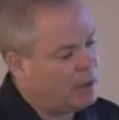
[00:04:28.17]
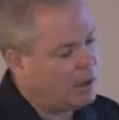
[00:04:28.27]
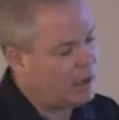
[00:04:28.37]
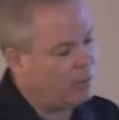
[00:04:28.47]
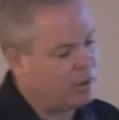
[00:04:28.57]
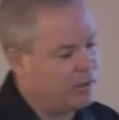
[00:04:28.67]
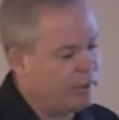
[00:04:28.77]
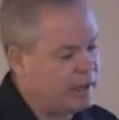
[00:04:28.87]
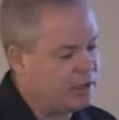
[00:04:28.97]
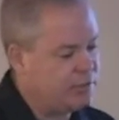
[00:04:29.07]
One of the
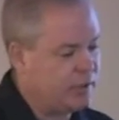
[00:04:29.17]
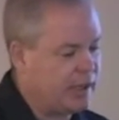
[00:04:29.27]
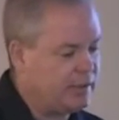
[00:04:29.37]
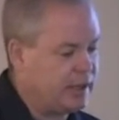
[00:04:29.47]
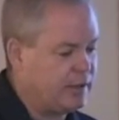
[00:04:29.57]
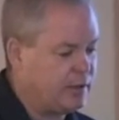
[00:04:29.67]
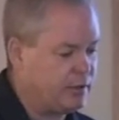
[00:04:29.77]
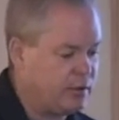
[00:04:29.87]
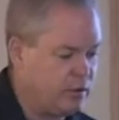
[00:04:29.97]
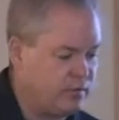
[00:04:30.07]
bodies we had down there
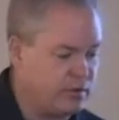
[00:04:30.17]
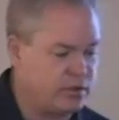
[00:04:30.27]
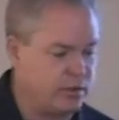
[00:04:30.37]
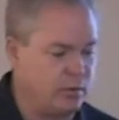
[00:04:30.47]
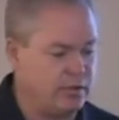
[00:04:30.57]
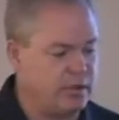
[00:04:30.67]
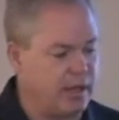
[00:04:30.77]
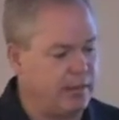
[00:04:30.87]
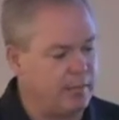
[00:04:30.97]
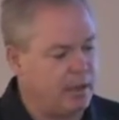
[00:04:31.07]
at the university one
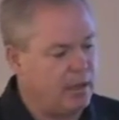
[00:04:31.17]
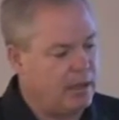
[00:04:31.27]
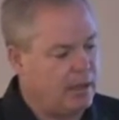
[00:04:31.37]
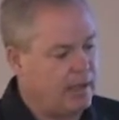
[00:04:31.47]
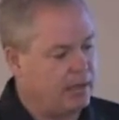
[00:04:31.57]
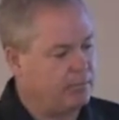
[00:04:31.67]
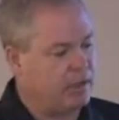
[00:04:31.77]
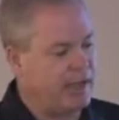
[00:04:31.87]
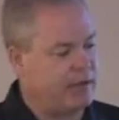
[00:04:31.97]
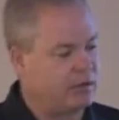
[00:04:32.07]
time had a
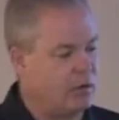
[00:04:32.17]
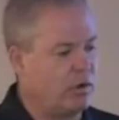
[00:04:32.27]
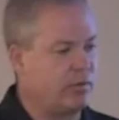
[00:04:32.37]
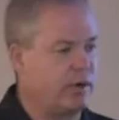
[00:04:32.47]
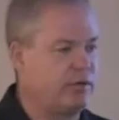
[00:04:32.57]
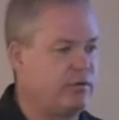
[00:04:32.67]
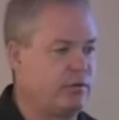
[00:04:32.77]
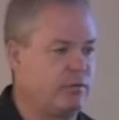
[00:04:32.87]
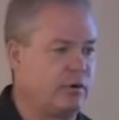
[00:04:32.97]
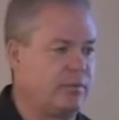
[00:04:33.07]
plant going right
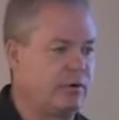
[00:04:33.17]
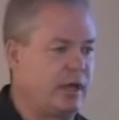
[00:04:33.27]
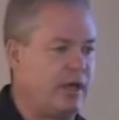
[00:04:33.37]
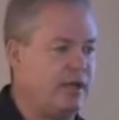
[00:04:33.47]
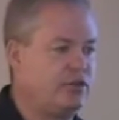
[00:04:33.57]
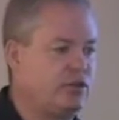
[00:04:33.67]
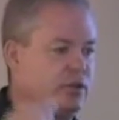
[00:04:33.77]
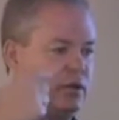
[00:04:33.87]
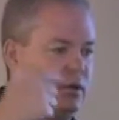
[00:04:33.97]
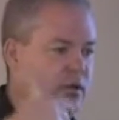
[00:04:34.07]
through the rib cage
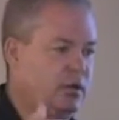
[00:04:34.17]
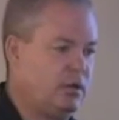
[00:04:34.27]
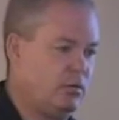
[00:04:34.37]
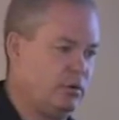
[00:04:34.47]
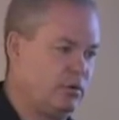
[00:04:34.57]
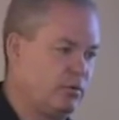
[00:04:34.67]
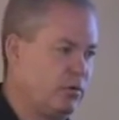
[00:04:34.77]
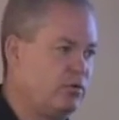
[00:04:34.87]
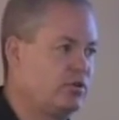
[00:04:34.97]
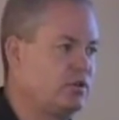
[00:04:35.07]
with the
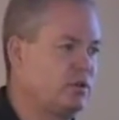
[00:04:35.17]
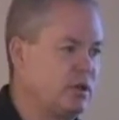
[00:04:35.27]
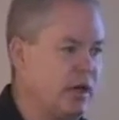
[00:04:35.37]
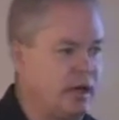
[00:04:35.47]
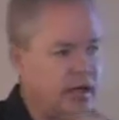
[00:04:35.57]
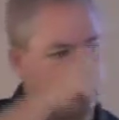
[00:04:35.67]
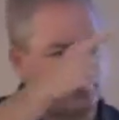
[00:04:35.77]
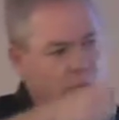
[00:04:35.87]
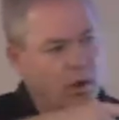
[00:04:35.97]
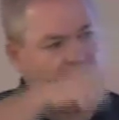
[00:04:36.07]
roots kind of
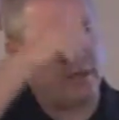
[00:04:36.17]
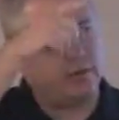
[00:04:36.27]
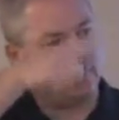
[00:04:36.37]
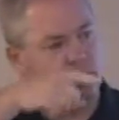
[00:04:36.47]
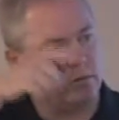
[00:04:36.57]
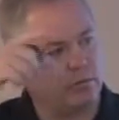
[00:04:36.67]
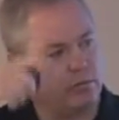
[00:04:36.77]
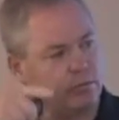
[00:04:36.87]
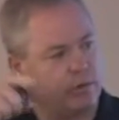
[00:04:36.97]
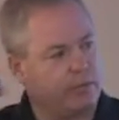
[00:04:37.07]
intertwining through the
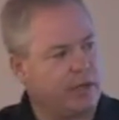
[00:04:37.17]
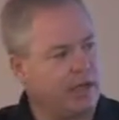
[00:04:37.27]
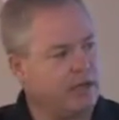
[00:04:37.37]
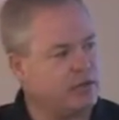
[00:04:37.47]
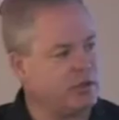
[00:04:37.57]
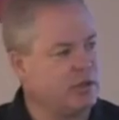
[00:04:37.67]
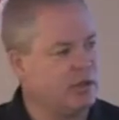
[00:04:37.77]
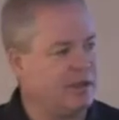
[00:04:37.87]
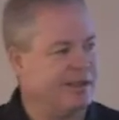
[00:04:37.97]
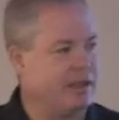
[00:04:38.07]
rib cage,
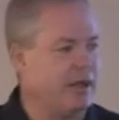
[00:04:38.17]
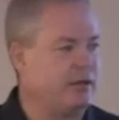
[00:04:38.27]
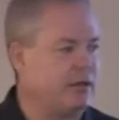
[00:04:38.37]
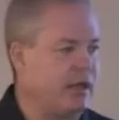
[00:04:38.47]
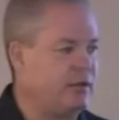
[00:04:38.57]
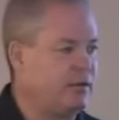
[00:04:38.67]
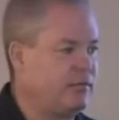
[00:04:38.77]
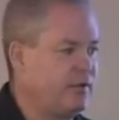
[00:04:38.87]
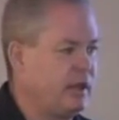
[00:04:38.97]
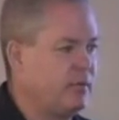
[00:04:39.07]
and that
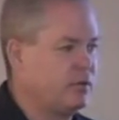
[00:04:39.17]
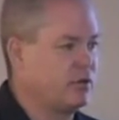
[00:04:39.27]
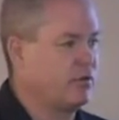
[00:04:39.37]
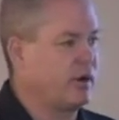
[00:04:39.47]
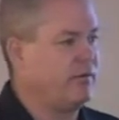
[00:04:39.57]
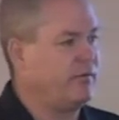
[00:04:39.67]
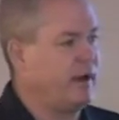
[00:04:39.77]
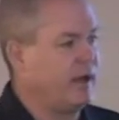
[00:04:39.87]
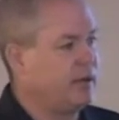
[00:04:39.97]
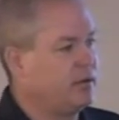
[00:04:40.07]
for them is a great
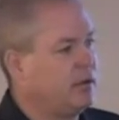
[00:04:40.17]
find